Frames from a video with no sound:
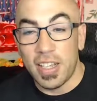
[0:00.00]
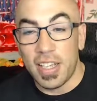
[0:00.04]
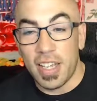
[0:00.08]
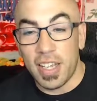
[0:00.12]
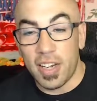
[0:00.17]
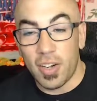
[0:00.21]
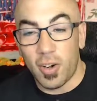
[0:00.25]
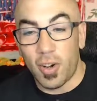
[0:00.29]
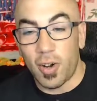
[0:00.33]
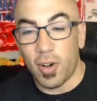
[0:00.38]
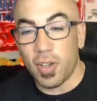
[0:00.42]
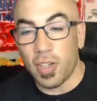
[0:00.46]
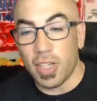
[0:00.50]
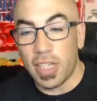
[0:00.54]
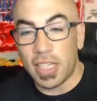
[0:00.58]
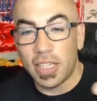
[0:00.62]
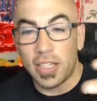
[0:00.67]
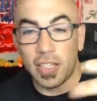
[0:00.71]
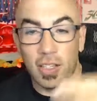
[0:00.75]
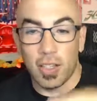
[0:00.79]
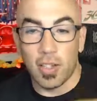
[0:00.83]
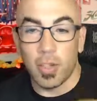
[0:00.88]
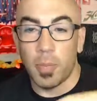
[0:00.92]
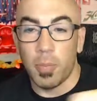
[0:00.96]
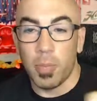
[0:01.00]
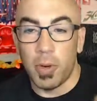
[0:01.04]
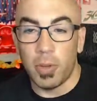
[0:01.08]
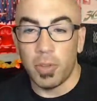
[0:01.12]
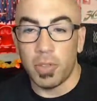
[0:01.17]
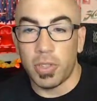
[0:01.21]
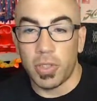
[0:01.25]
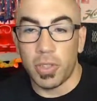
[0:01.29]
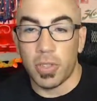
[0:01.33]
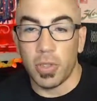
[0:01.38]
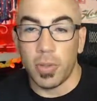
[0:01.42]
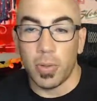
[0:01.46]
and all like the little
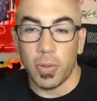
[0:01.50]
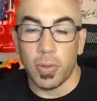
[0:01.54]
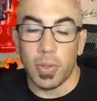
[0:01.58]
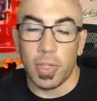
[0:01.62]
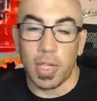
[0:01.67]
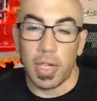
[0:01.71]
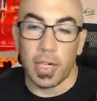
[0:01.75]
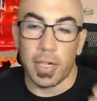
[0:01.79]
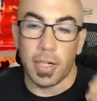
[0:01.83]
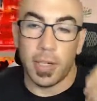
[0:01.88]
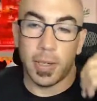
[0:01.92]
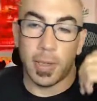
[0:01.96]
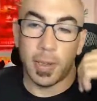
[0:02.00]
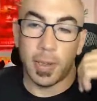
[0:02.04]
boats too, like